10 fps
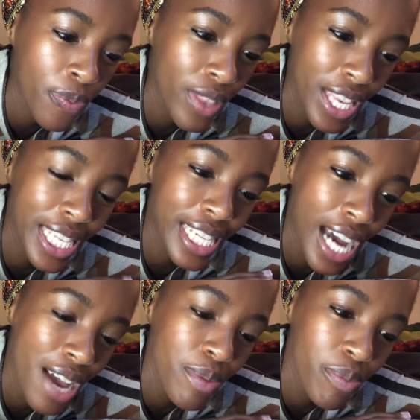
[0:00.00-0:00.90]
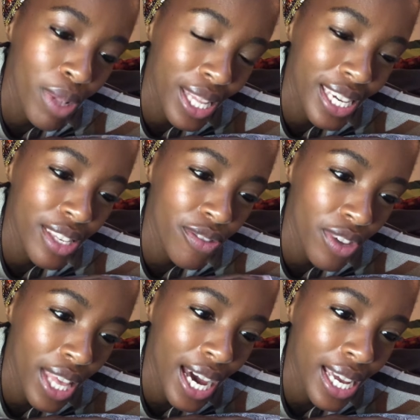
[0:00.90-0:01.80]
There's a time and place
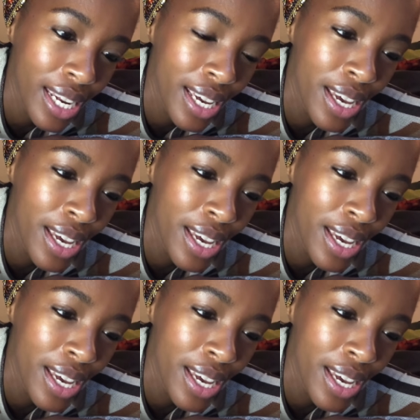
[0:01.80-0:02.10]
for that,